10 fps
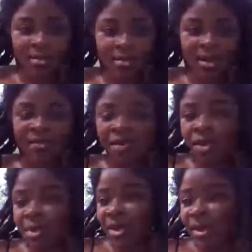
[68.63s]
Every day is
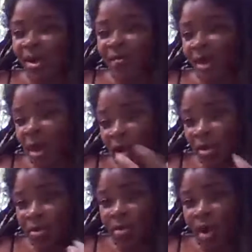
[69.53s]
my day off. I, I, you
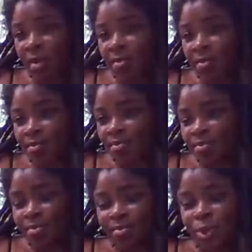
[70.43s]
know, I
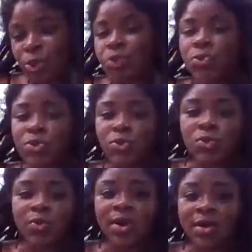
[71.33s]
choose to do the
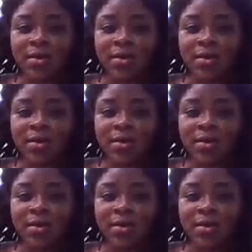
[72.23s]
work,